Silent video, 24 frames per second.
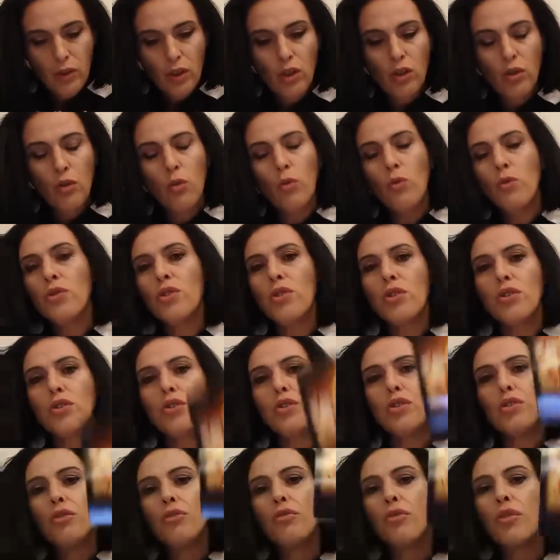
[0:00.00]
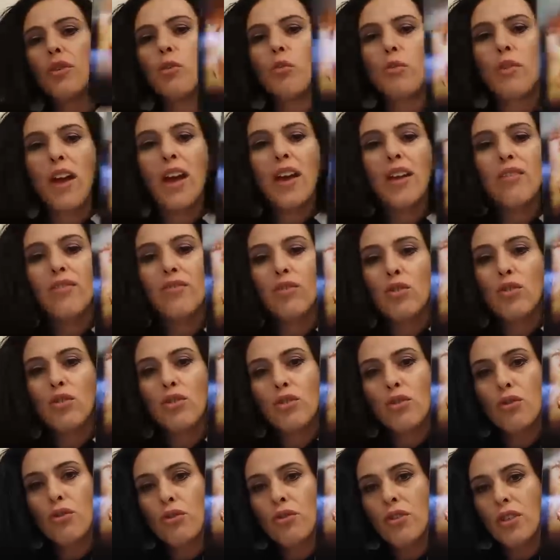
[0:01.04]
You also do feel that if you
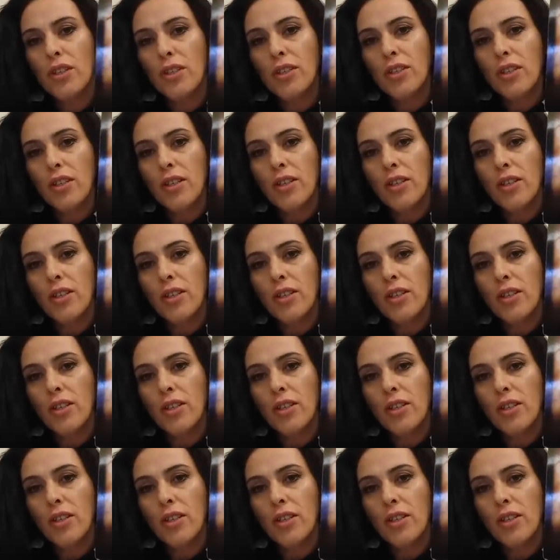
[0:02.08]
do this,